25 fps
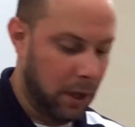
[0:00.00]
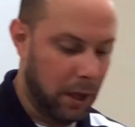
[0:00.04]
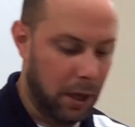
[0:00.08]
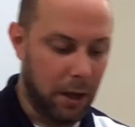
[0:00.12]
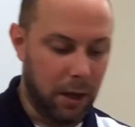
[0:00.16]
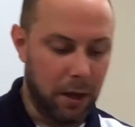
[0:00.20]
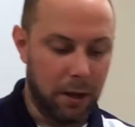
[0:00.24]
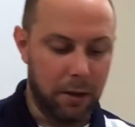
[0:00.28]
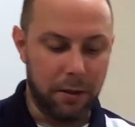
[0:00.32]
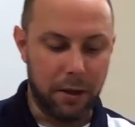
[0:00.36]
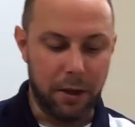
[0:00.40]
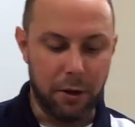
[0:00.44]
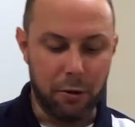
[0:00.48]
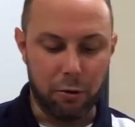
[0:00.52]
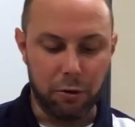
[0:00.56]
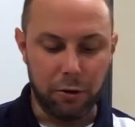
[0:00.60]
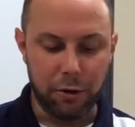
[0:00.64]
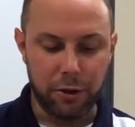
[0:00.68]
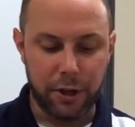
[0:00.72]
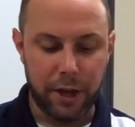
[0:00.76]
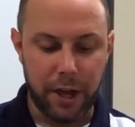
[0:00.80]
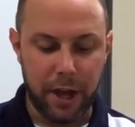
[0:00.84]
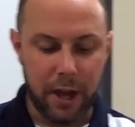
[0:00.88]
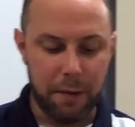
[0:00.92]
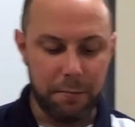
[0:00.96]
and the
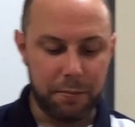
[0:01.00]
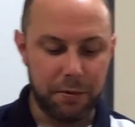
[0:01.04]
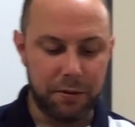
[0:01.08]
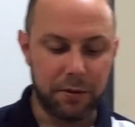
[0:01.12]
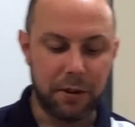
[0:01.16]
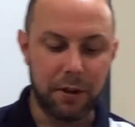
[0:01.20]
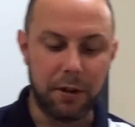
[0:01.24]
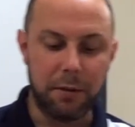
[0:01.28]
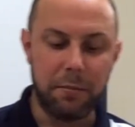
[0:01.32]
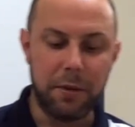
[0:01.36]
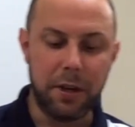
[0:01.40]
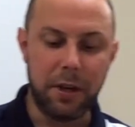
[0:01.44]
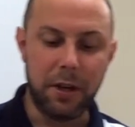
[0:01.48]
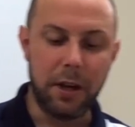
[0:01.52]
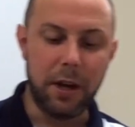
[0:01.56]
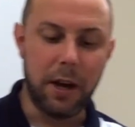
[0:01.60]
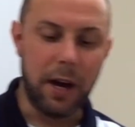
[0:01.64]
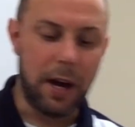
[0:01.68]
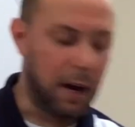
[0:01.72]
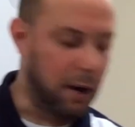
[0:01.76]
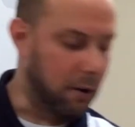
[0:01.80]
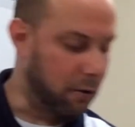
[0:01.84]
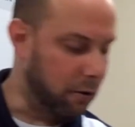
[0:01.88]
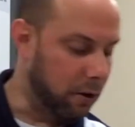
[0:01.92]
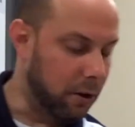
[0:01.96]
orange cap is going to be
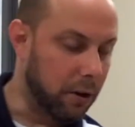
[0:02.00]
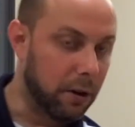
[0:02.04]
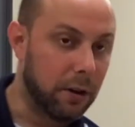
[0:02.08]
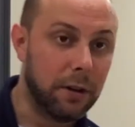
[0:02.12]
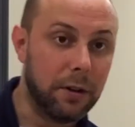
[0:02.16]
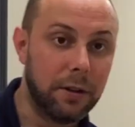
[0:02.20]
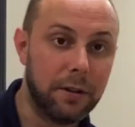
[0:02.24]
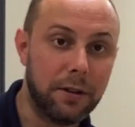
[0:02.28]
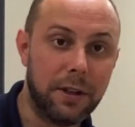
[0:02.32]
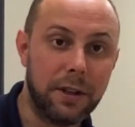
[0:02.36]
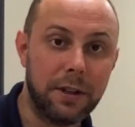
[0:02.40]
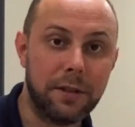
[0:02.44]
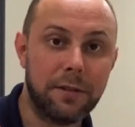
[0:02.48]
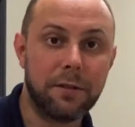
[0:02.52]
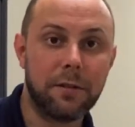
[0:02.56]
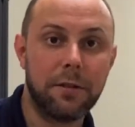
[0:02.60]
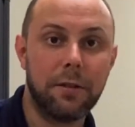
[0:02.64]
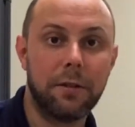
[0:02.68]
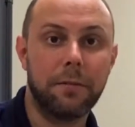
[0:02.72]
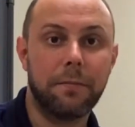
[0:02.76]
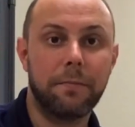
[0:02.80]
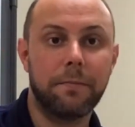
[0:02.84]
our disc.